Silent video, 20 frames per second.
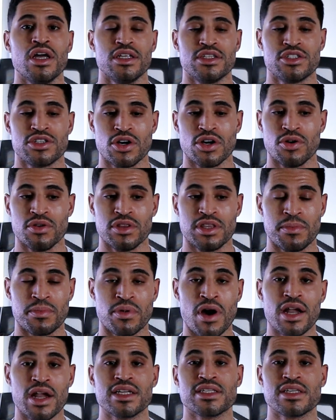So the
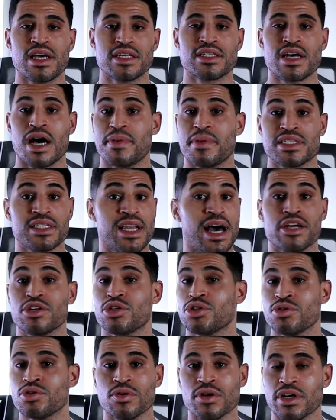Brawly tank top is not
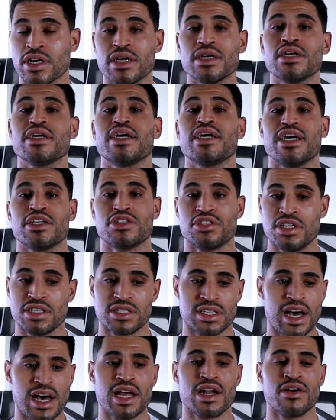short, it's
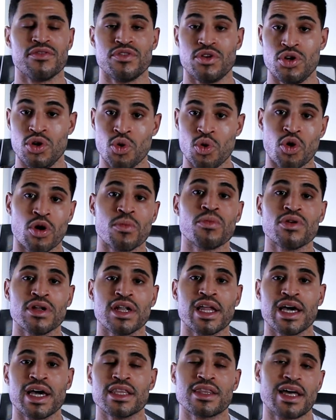just kind of normal
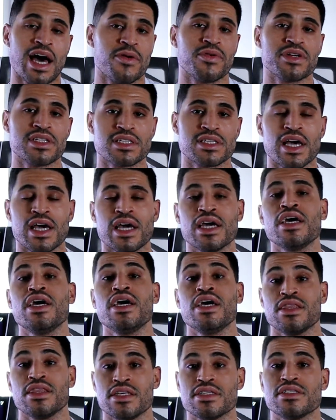length, I would say.
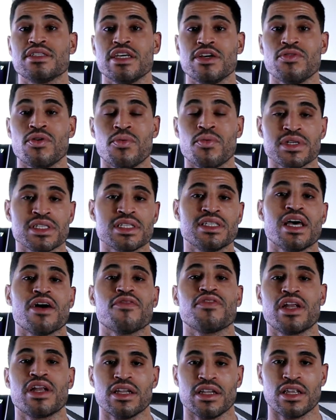The Z one was
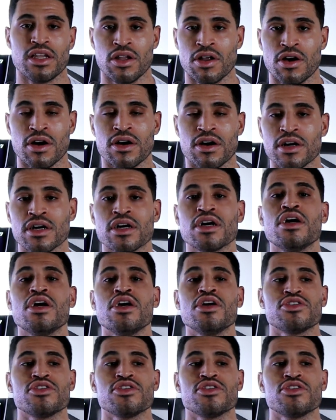definitely long.